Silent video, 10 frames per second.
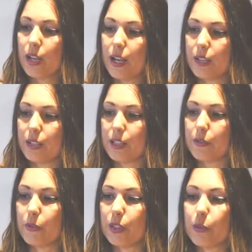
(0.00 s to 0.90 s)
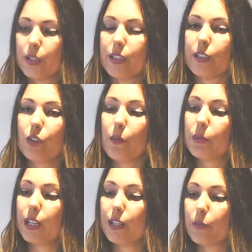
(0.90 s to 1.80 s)
And if you look at the
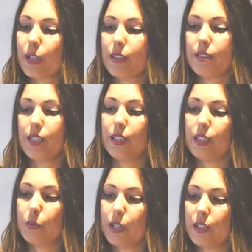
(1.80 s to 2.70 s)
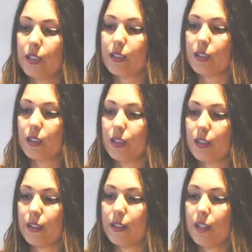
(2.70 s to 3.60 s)
top layer, we can see that we can
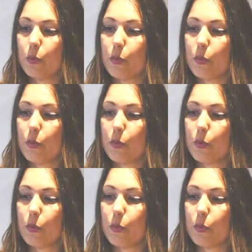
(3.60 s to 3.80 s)
uh,